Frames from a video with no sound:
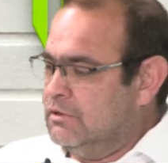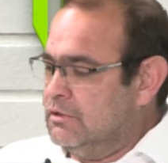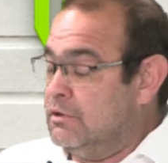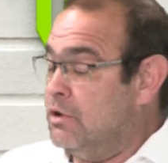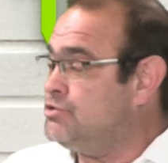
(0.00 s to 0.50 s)

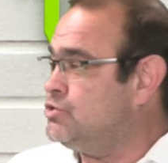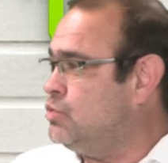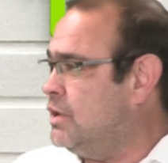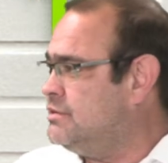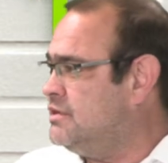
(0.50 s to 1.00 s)
close to
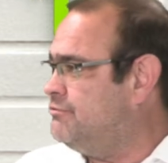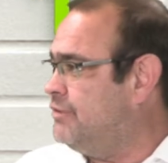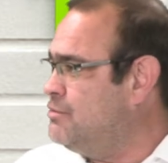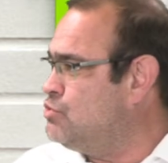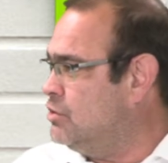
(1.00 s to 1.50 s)
what the
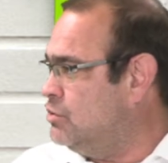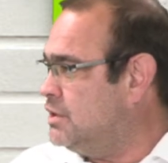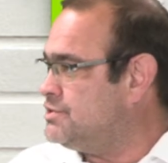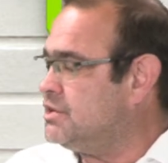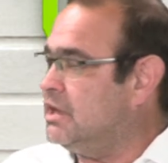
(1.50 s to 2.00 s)
framework
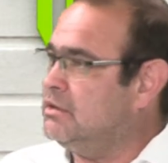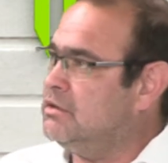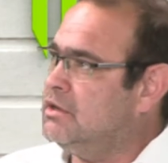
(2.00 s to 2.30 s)
was. And